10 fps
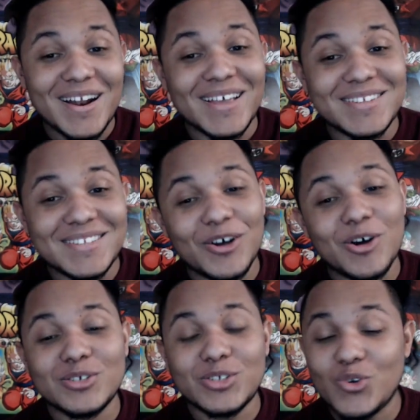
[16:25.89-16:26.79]
Like,
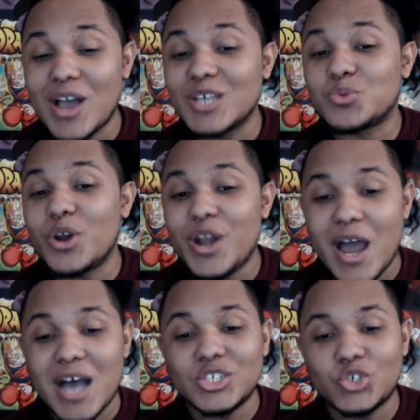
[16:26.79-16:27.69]
yo, you guys were
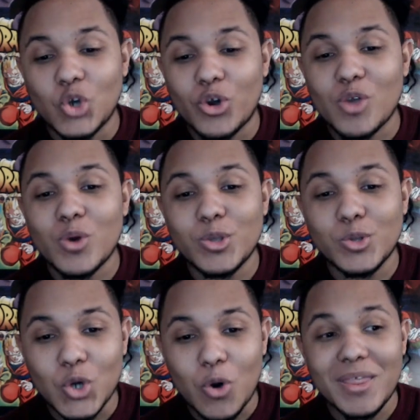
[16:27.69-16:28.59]
not joking when you
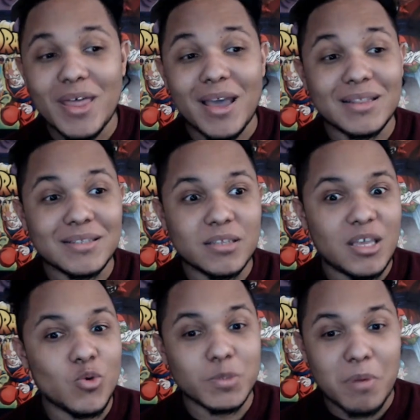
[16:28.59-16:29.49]
told me that
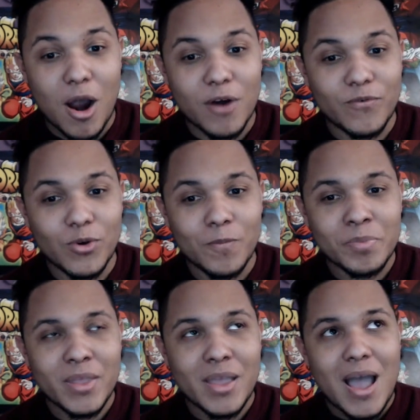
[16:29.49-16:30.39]
he was powerful.
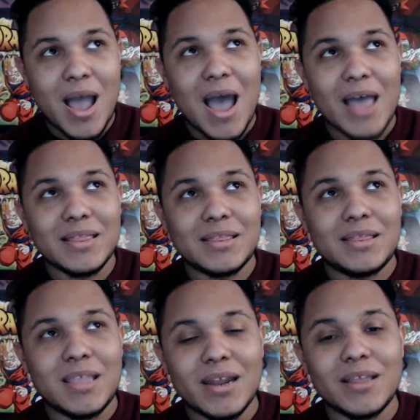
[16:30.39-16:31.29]
I
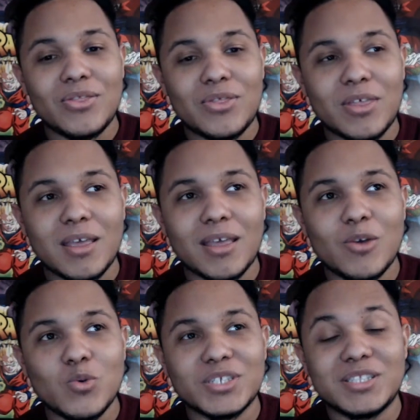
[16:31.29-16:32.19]
didn't think he
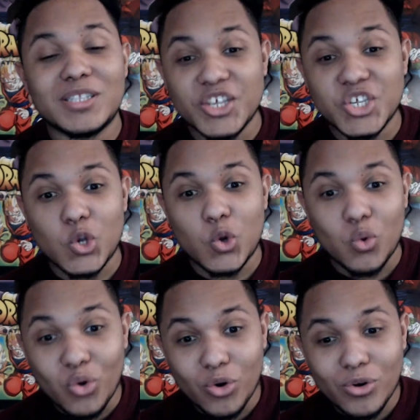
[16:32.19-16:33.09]
was this
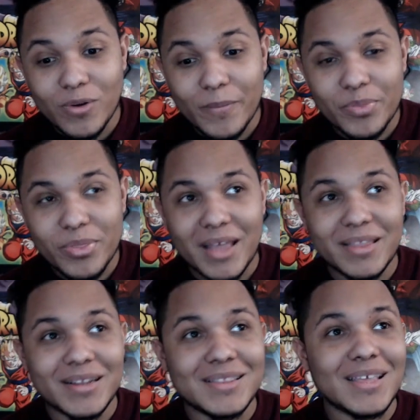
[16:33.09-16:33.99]
cool. I
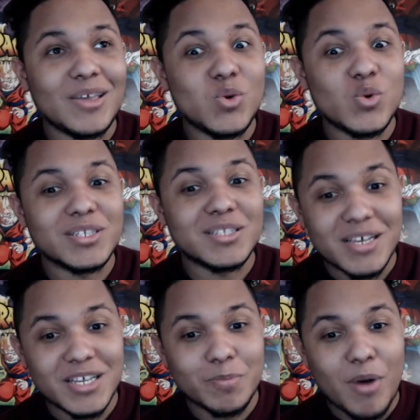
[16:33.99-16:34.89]
didn't think he was
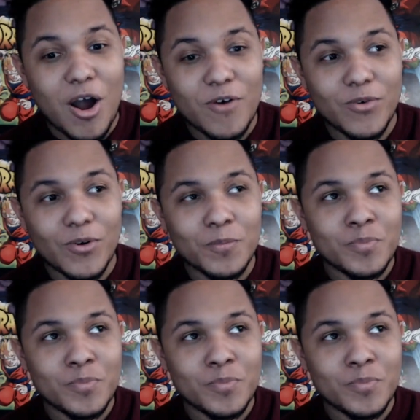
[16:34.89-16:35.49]
this powerful.